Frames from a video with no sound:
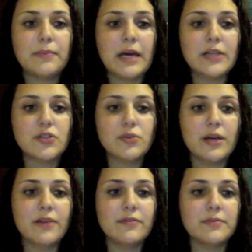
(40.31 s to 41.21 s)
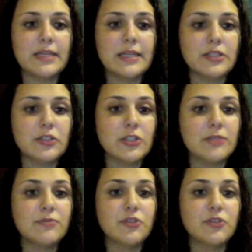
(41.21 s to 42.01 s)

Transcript: passed away from cancer